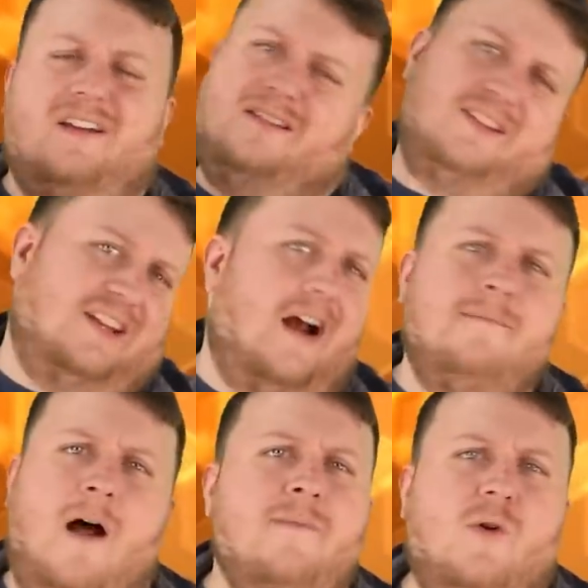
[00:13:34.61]
Listen,
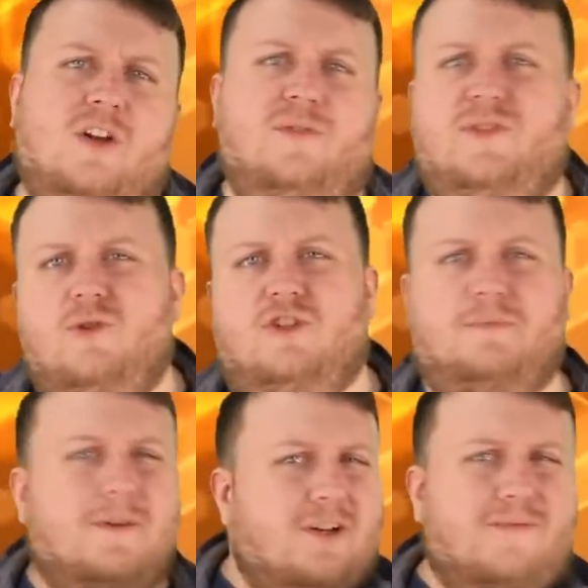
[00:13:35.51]
I'm no
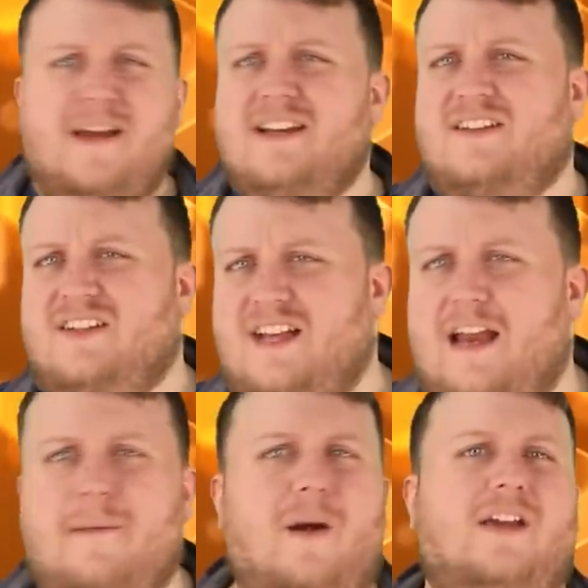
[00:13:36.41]
Confucius, but your fate is
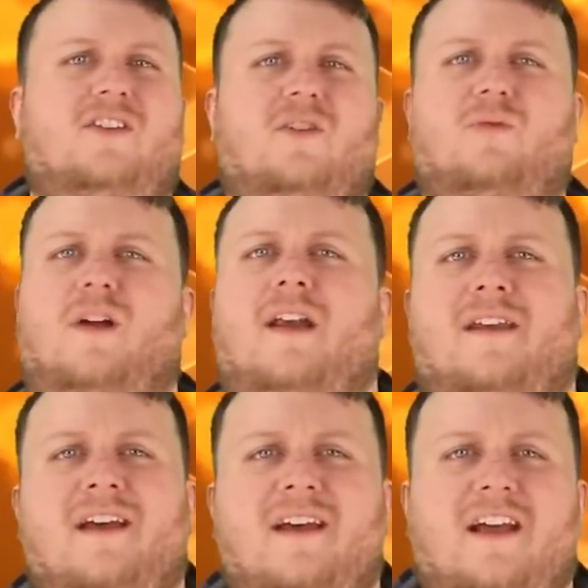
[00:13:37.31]
decided by you,
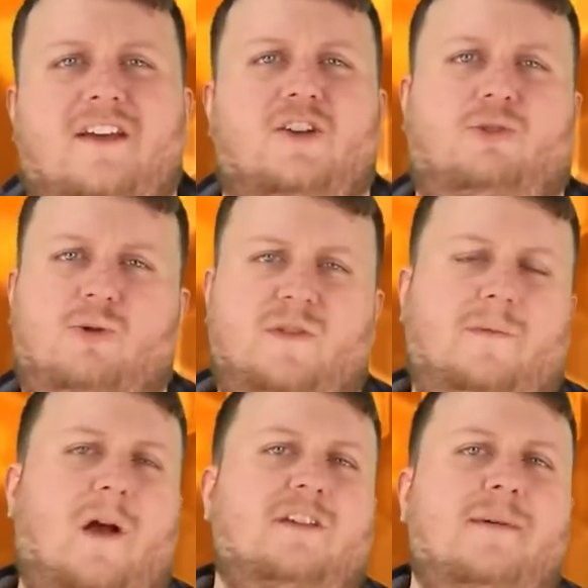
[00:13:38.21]
not an
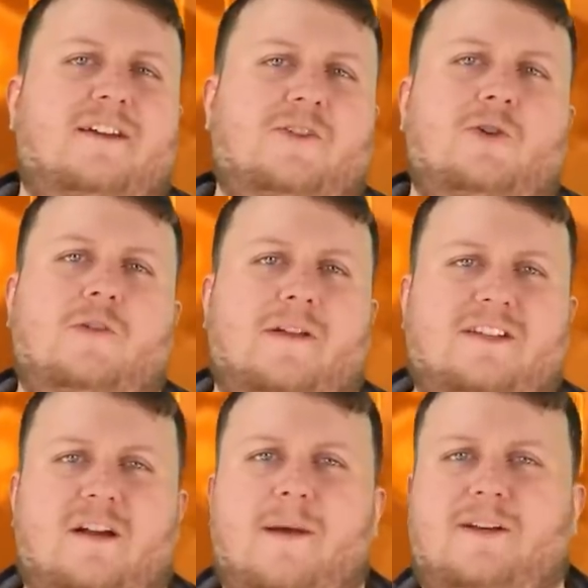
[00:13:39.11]
intrusive cosmetic surgery
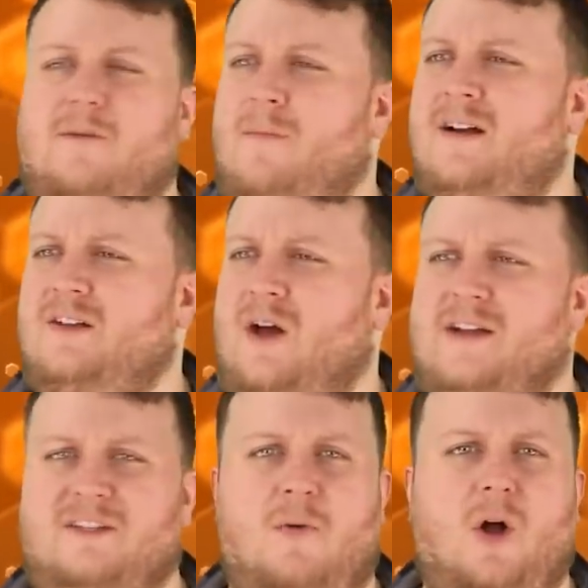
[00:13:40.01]
that's gonna make your money
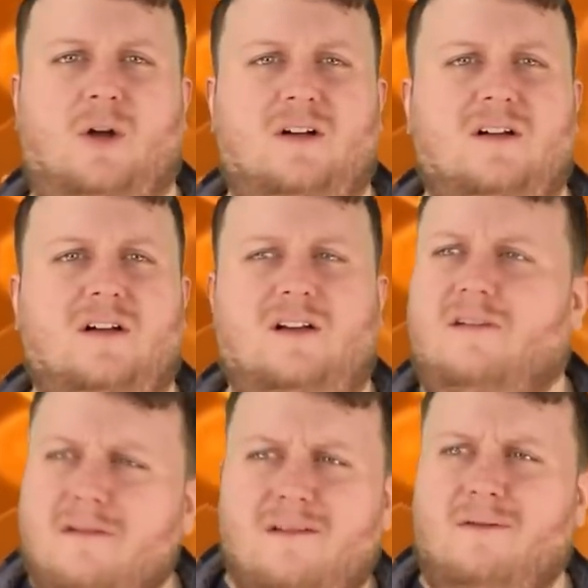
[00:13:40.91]
line smaller,
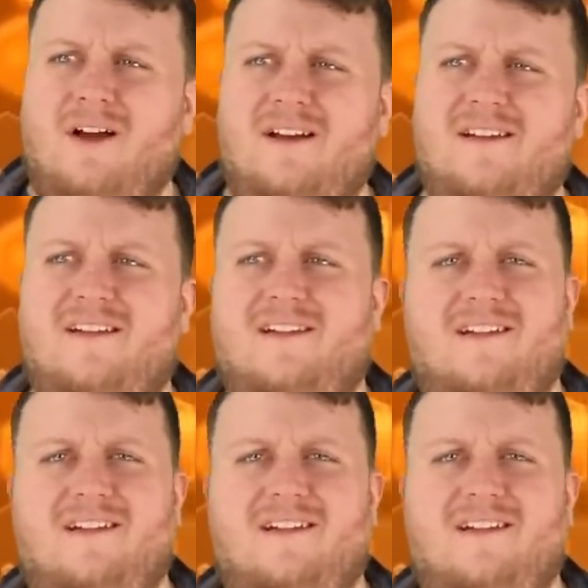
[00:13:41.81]
right?